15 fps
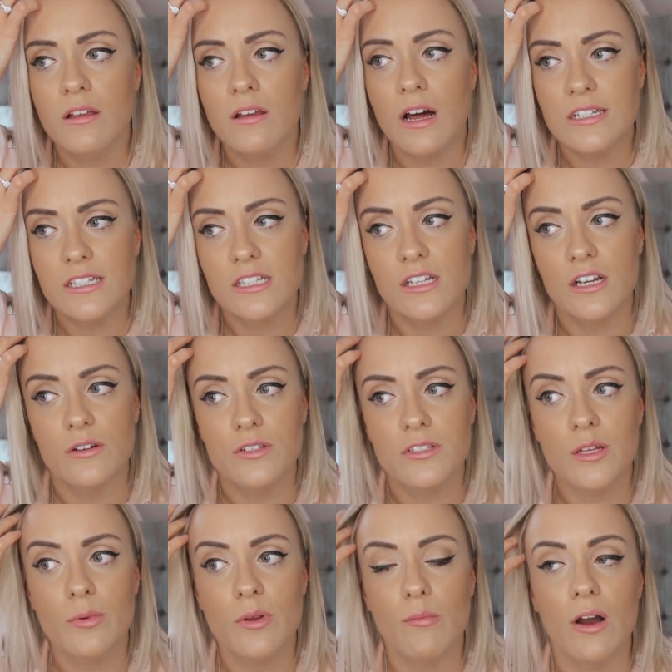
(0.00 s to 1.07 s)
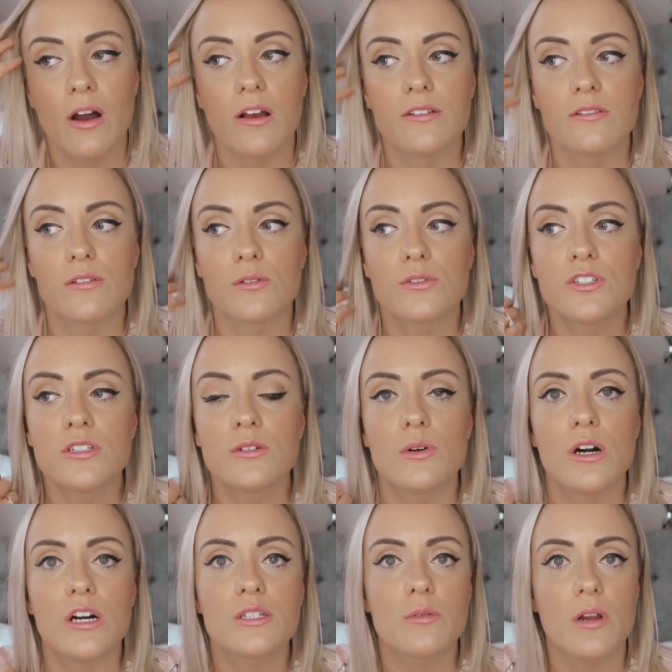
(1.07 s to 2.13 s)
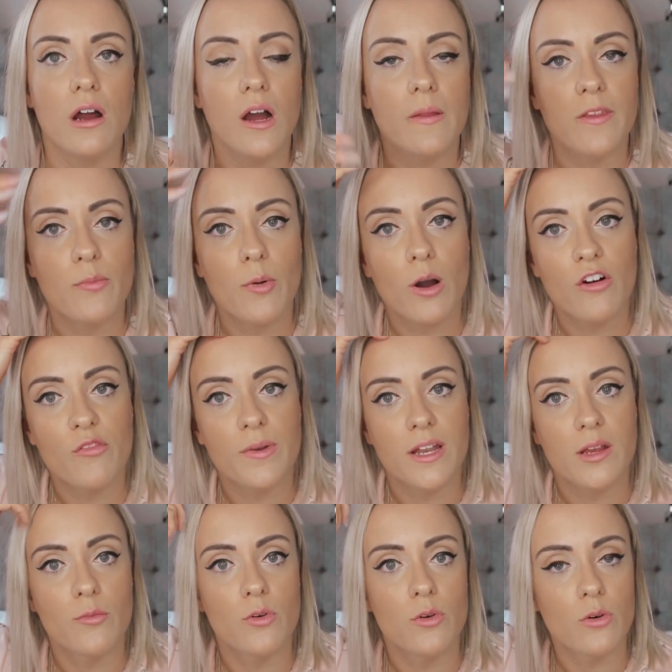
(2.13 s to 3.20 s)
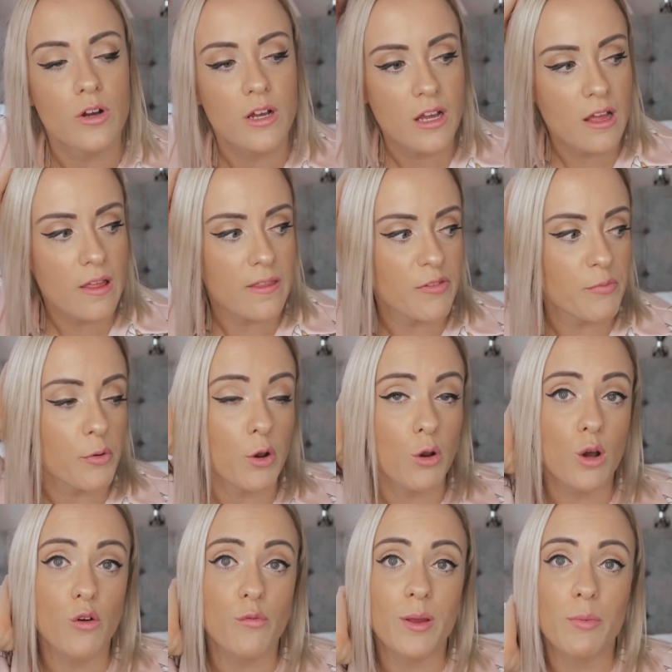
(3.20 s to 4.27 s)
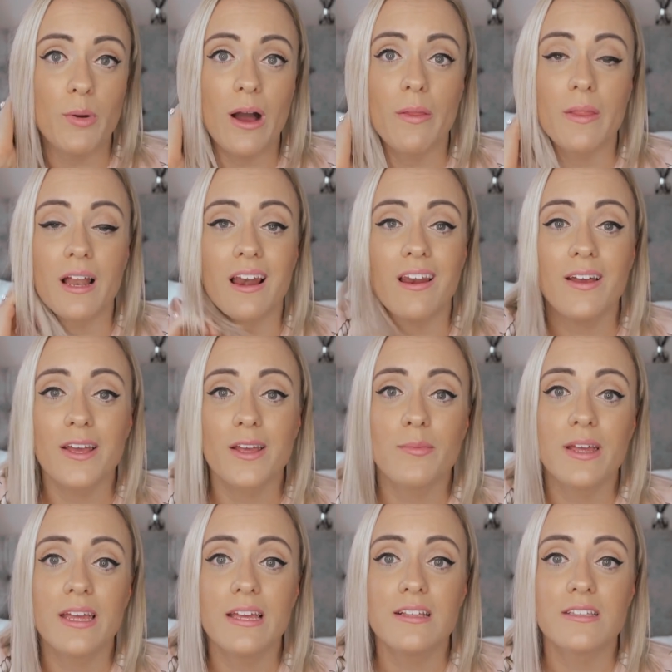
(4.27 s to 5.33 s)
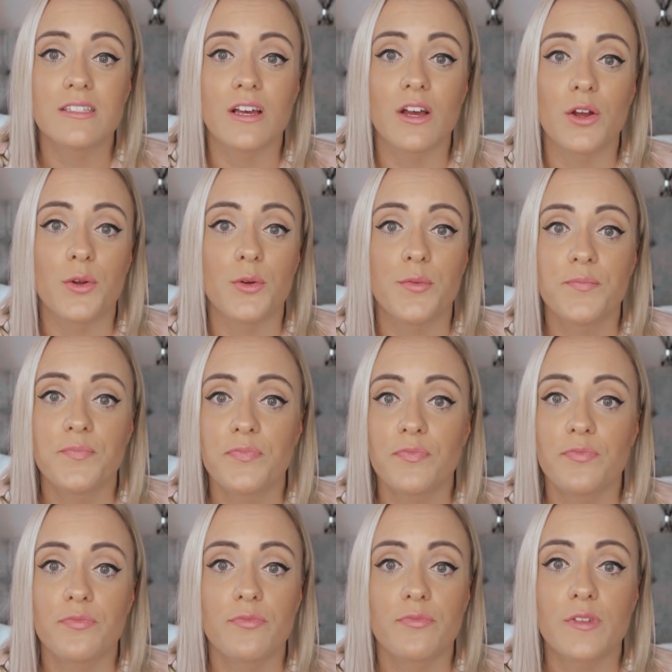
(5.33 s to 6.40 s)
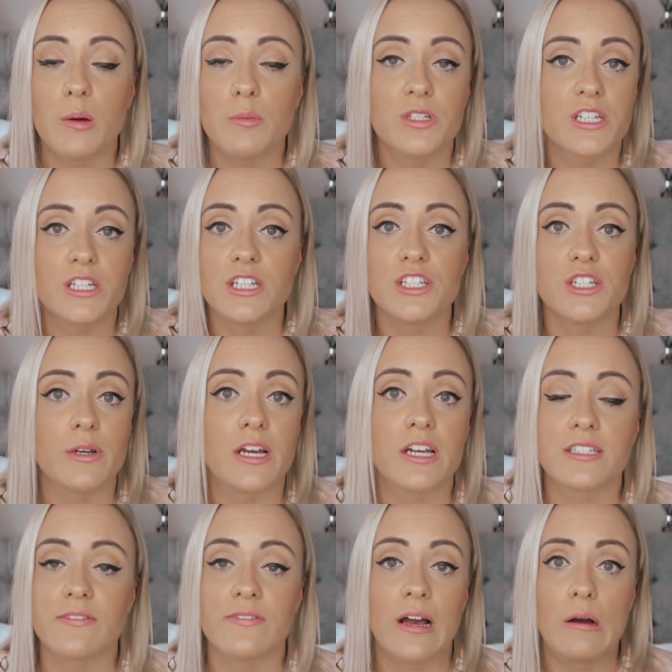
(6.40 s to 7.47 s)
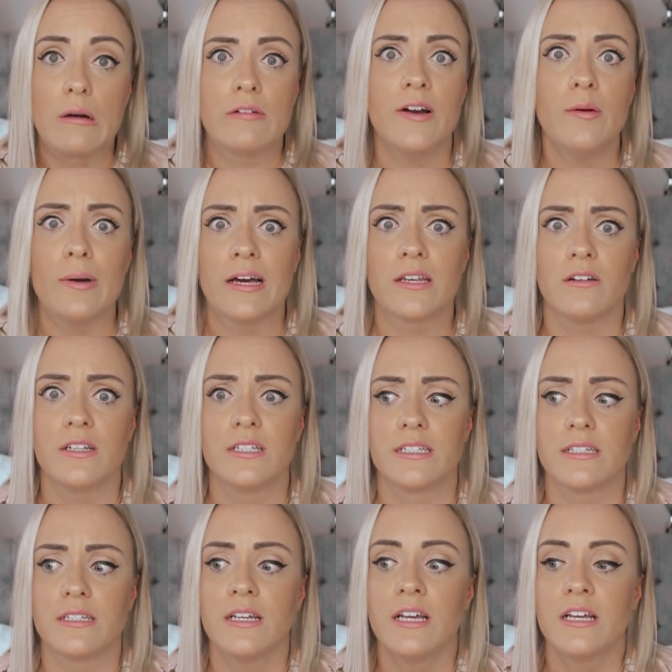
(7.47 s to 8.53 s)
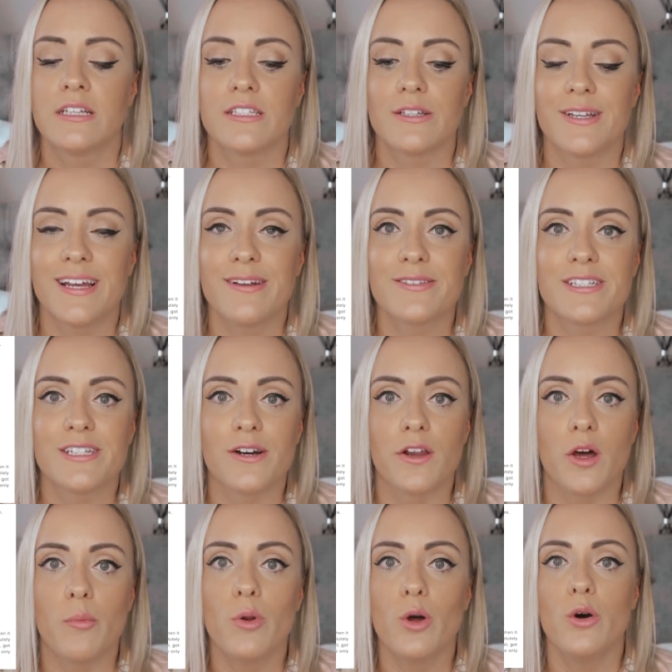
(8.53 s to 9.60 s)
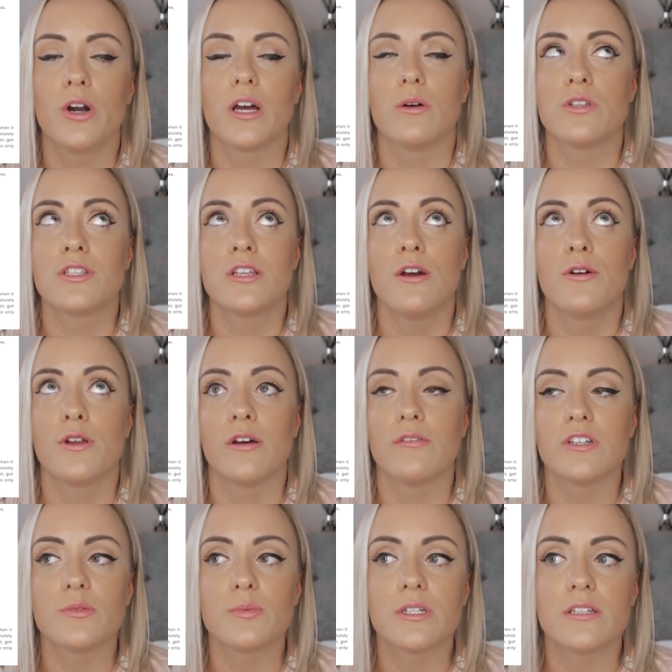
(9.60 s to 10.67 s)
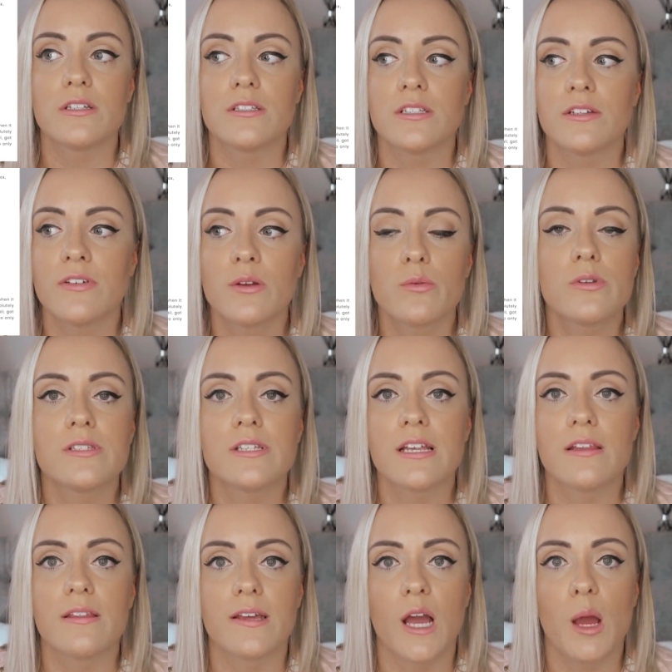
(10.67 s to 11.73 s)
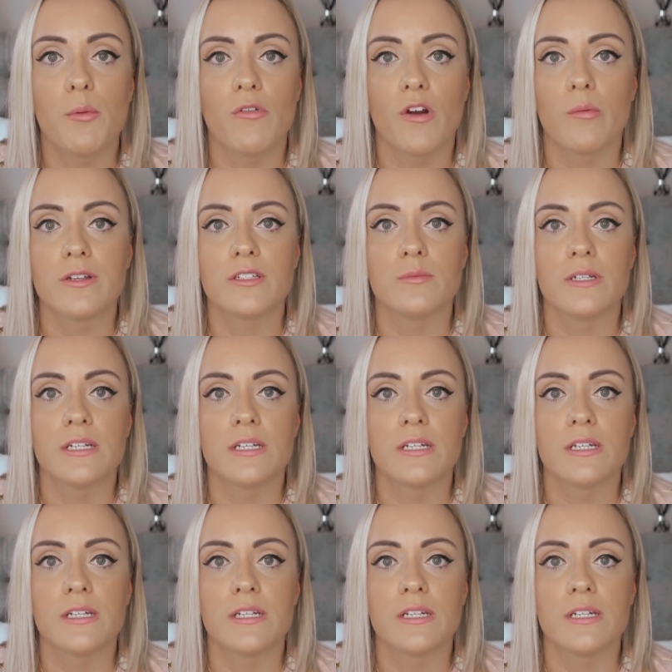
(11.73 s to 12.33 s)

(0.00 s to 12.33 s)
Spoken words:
I don't know, just opened up my eyes and thought, do you know what, I don't want to hide this part of me anymore. There's probably a lot of people out there like me, so I'm just going to do it, because I felt bad hiding it. So I announced it on our blog, and I was so nervous, because if anyone said anything homophobic to